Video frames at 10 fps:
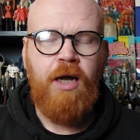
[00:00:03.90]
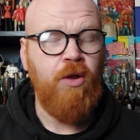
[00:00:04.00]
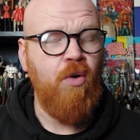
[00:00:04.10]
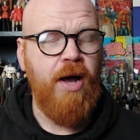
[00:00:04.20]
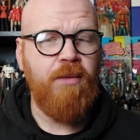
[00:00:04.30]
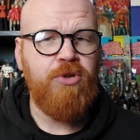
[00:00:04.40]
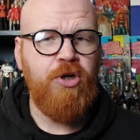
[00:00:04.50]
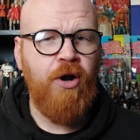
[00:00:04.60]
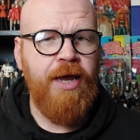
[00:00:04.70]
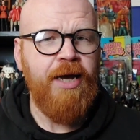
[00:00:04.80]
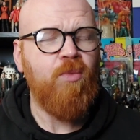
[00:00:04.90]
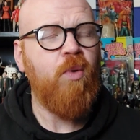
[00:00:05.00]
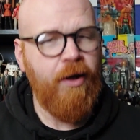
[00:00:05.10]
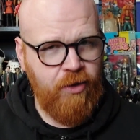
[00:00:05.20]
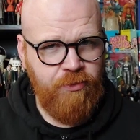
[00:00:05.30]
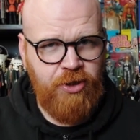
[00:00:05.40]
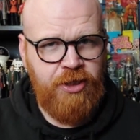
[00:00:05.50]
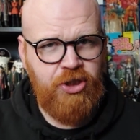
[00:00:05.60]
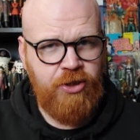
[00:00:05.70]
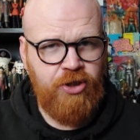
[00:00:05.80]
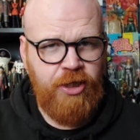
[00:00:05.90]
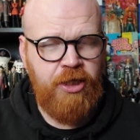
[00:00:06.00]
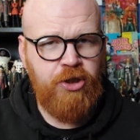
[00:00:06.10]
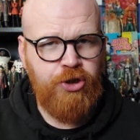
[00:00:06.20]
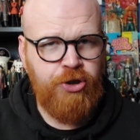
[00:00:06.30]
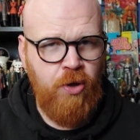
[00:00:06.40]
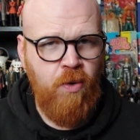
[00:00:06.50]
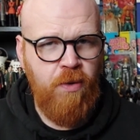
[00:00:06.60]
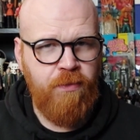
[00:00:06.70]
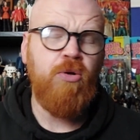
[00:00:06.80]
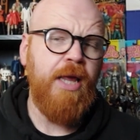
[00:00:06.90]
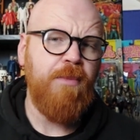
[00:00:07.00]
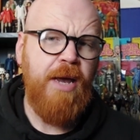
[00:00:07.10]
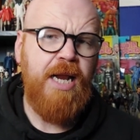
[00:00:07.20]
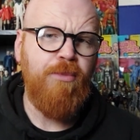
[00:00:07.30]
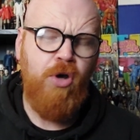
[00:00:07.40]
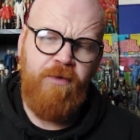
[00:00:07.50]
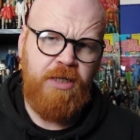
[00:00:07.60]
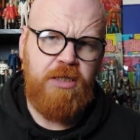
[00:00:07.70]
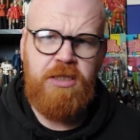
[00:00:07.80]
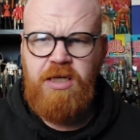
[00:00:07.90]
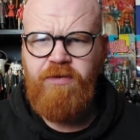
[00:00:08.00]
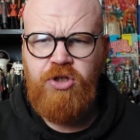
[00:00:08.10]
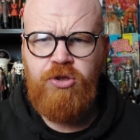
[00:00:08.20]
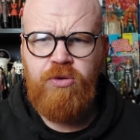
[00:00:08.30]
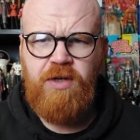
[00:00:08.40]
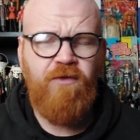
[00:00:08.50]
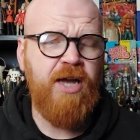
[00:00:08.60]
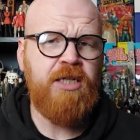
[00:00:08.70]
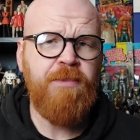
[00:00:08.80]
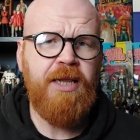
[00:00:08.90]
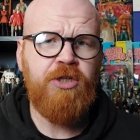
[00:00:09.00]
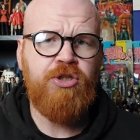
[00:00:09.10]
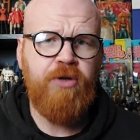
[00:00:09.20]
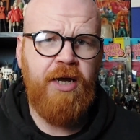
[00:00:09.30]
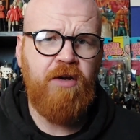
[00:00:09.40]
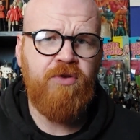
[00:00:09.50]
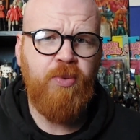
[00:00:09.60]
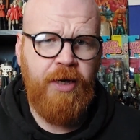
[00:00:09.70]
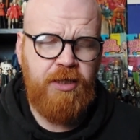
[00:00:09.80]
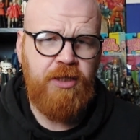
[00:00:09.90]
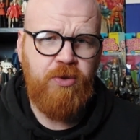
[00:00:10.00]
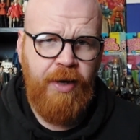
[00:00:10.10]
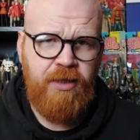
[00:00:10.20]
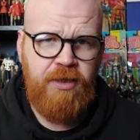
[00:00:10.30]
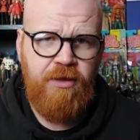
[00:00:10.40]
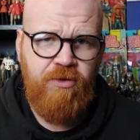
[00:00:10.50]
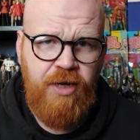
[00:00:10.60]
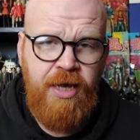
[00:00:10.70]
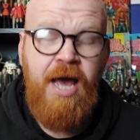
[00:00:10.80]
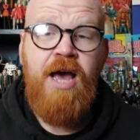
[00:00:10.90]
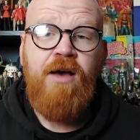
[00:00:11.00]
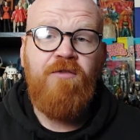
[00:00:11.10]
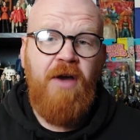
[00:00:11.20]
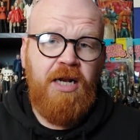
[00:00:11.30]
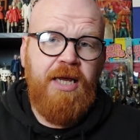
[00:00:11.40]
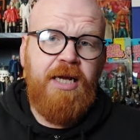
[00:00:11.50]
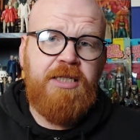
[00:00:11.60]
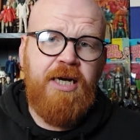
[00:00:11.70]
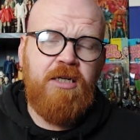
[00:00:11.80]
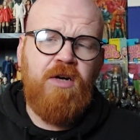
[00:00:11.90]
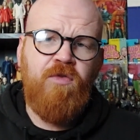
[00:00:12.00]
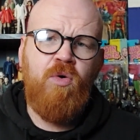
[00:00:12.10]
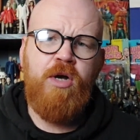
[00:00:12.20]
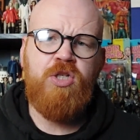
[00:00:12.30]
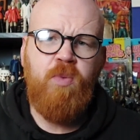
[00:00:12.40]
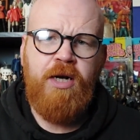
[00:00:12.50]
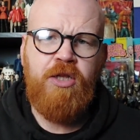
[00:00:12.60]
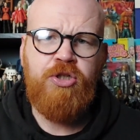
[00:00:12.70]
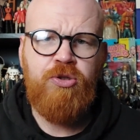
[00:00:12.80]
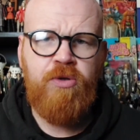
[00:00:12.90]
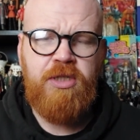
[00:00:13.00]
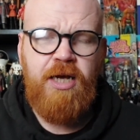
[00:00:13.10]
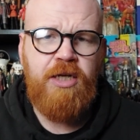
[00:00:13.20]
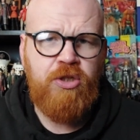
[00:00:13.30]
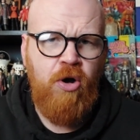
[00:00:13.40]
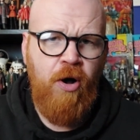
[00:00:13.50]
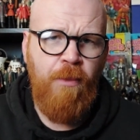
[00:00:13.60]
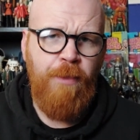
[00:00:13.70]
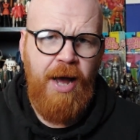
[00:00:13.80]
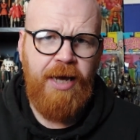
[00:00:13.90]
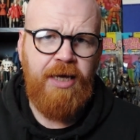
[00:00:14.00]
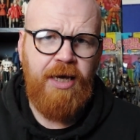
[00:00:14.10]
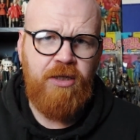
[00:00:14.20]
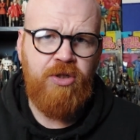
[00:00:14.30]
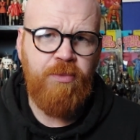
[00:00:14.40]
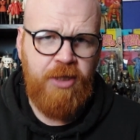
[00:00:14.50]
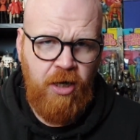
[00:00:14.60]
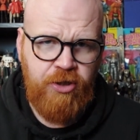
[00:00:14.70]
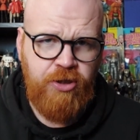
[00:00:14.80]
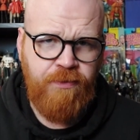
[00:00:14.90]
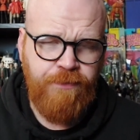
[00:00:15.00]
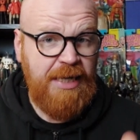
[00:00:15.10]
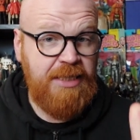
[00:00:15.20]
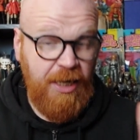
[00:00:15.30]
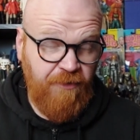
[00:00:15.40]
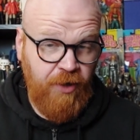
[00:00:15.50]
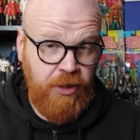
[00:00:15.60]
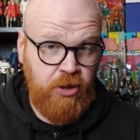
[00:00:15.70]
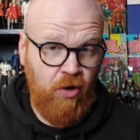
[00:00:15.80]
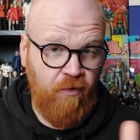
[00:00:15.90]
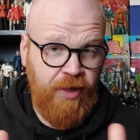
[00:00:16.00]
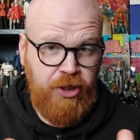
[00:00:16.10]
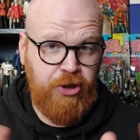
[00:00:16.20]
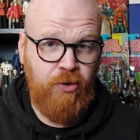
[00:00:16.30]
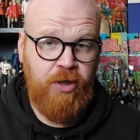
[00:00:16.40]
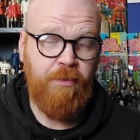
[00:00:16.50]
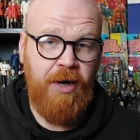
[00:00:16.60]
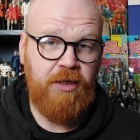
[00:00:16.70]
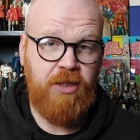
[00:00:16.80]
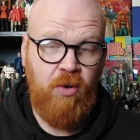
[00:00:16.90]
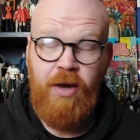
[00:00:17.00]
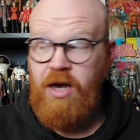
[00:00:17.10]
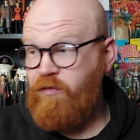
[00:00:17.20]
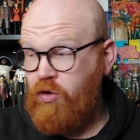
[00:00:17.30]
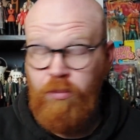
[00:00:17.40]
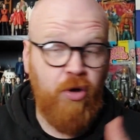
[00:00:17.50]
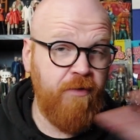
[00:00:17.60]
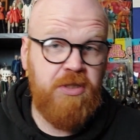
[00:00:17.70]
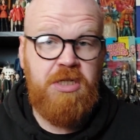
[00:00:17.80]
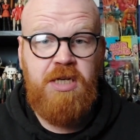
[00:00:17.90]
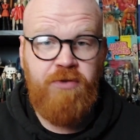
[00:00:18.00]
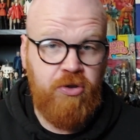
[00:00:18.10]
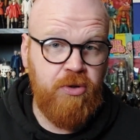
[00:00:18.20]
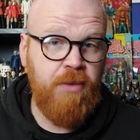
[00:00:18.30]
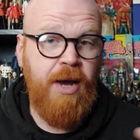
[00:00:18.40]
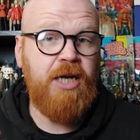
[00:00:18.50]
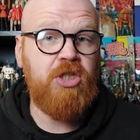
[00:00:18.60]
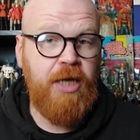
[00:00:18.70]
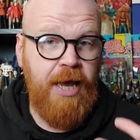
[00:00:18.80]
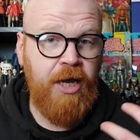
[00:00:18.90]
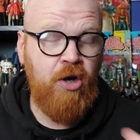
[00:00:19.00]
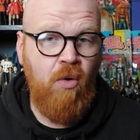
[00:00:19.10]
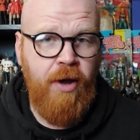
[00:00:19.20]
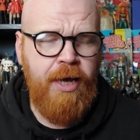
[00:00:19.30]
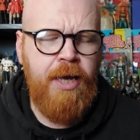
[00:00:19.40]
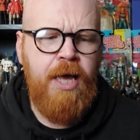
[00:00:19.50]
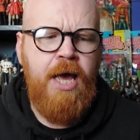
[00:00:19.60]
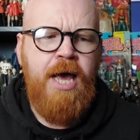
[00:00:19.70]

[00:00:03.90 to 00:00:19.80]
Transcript: Hello, I'm Johnny and welcome to the Ginger Geek Show. So like many movies and TV shows affected by the strike of 2023, finally Daredevil is one of the shows that has got back into production. Big difference of this show compared to quite a few movies and TV shows that managed to get going.